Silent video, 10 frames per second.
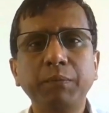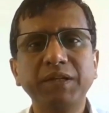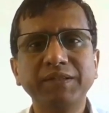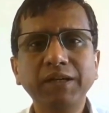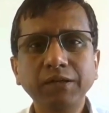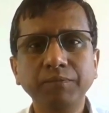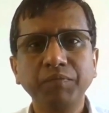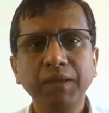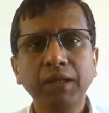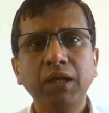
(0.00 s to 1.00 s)
present,
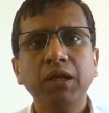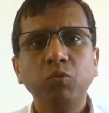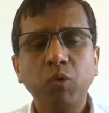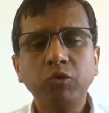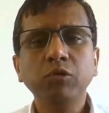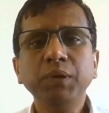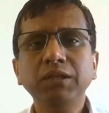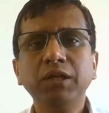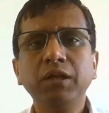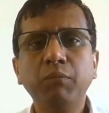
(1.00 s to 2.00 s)
what will be
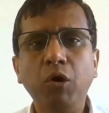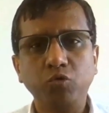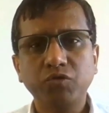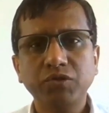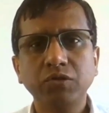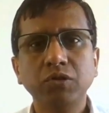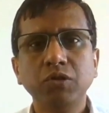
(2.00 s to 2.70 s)
their amounts.